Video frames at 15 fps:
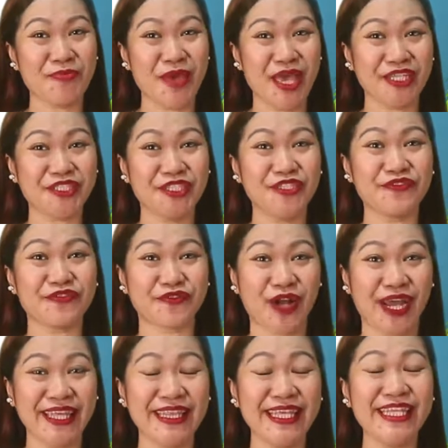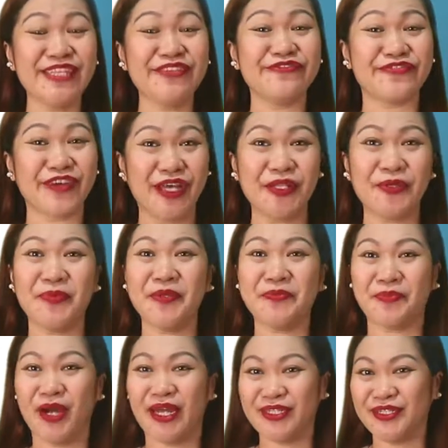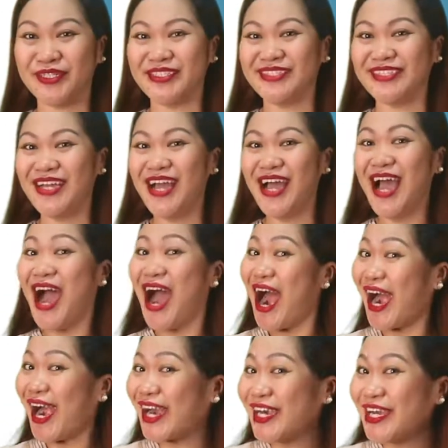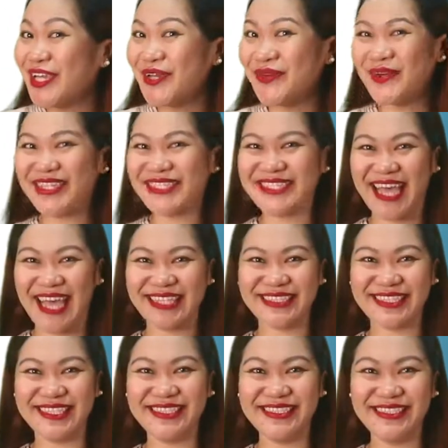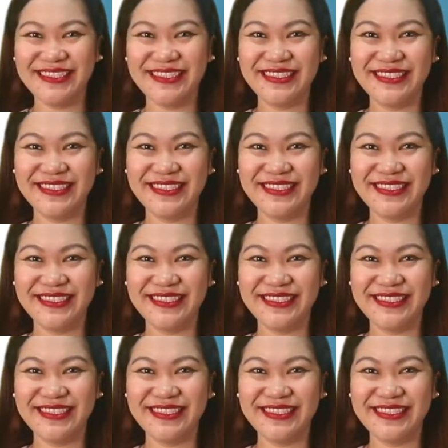dimension of writing development pattern. Are you excited?